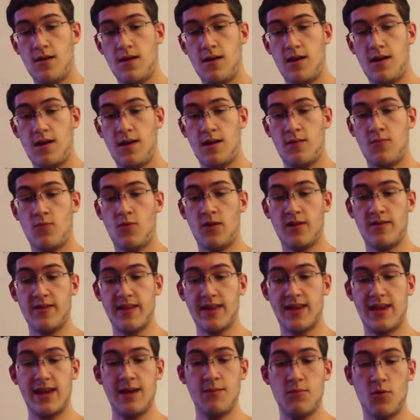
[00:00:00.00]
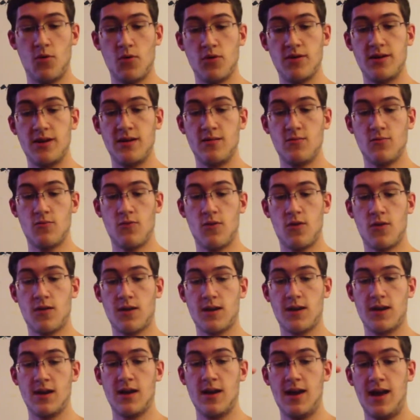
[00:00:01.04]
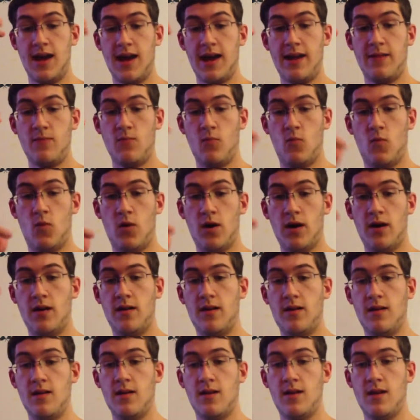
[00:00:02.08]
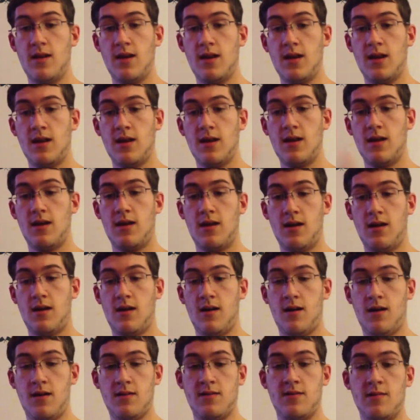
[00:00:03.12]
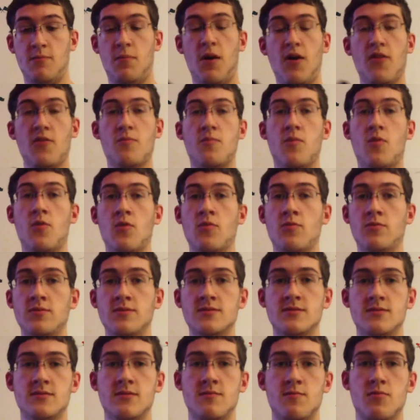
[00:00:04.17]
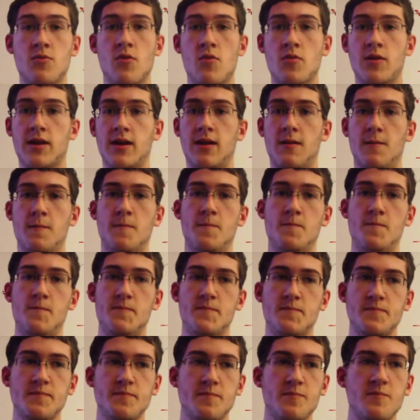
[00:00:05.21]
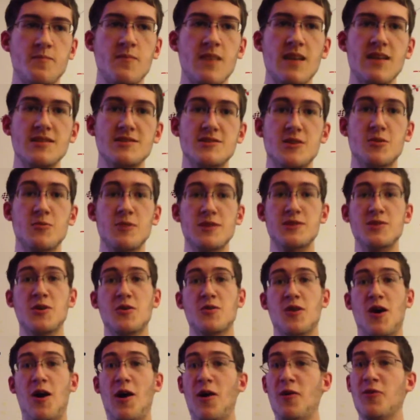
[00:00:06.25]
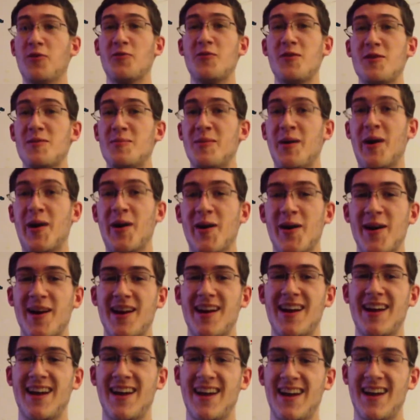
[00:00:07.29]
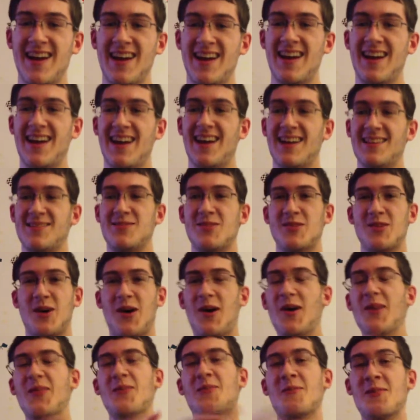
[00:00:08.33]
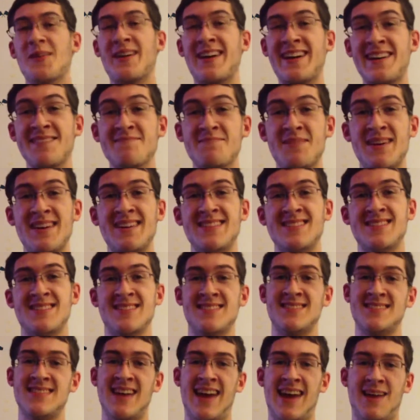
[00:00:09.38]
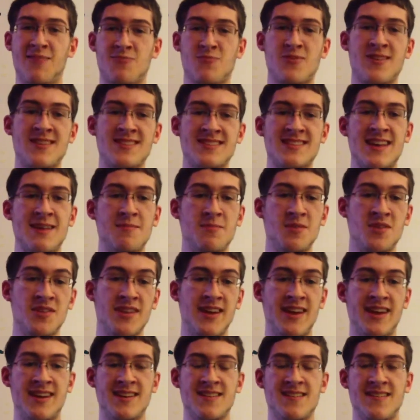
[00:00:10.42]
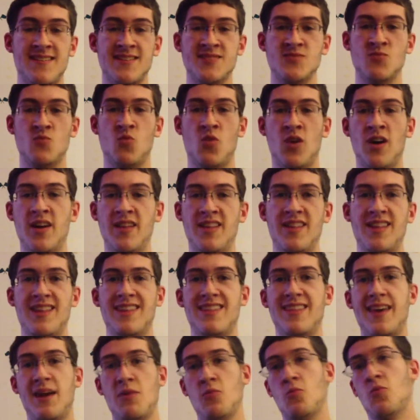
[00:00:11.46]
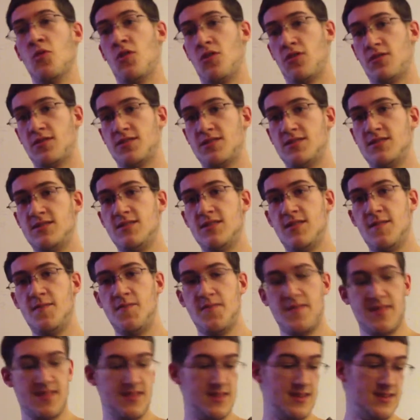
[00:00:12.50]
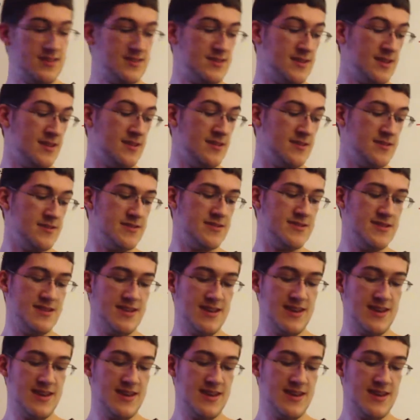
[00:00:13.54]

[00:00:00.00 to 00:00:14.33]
And one, the keyboard didn't work, and one, the motherboard was broken. So we took all 3 apart, took all the working pieces, and reassembled it into this one that works. This is